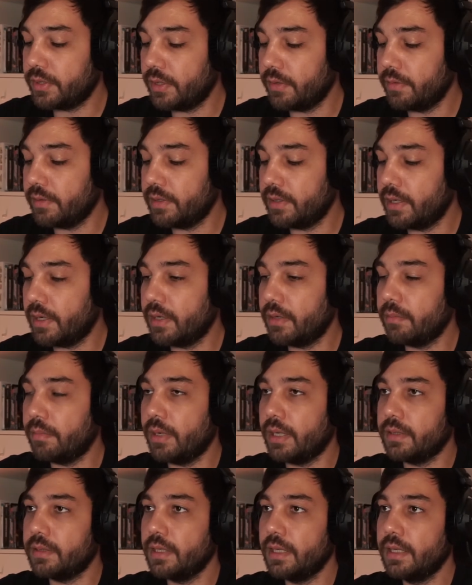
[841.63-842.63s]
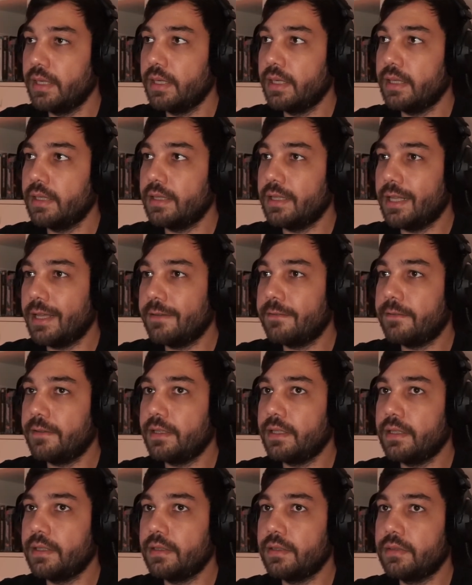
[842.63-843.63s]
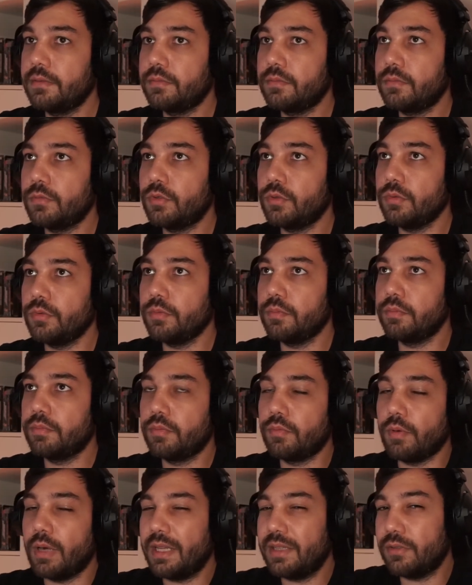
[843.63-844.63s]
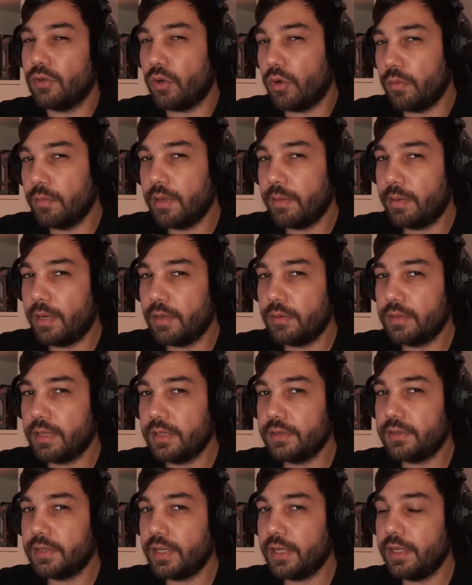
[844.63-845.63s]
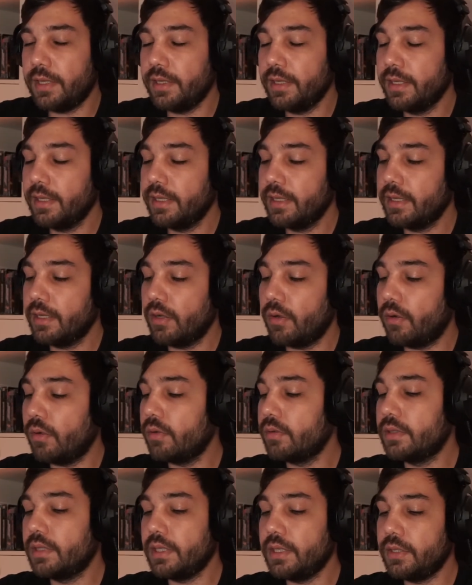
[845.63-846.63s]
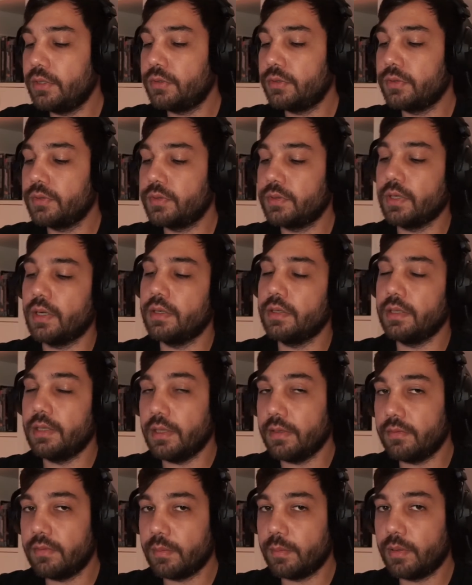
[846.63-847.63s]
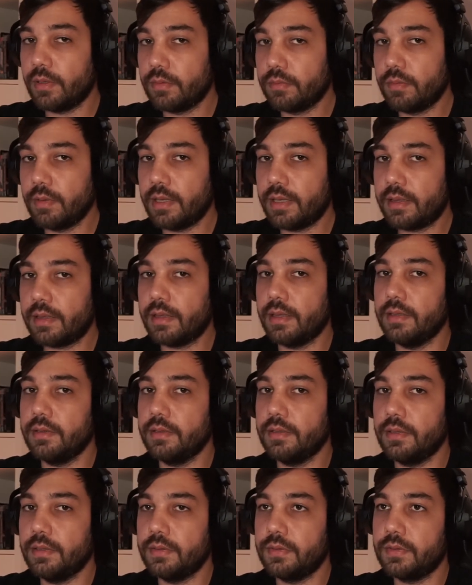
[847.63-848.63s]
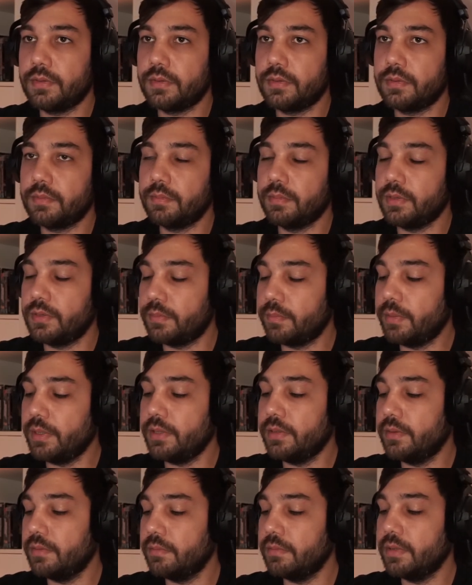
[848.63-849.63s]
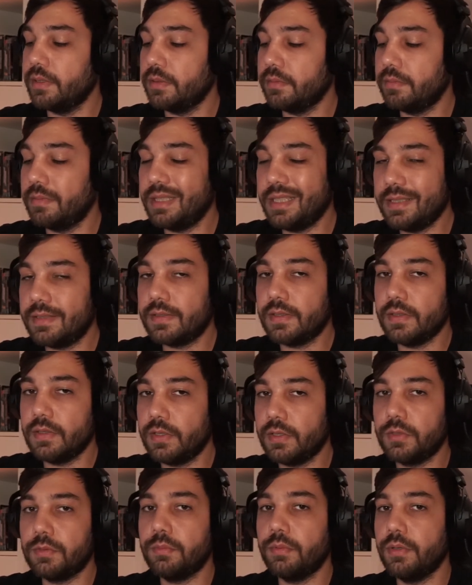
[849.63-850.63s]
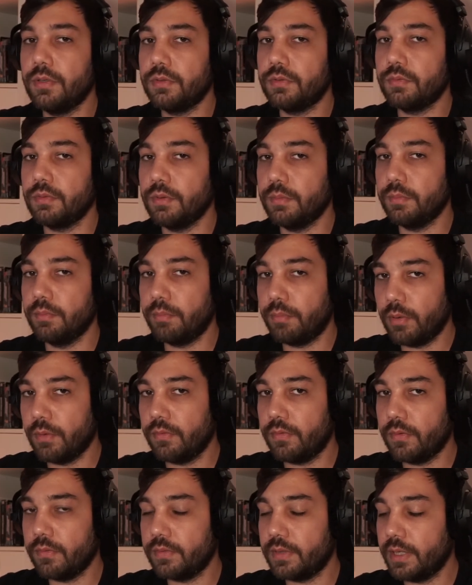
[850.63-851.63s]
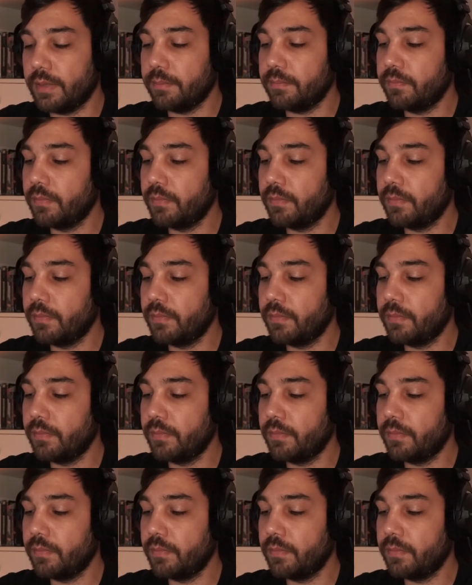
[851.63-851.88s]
and there, but nothing to write home about, let's say. All the issues are livable with, and it's been a decent experience with both of them.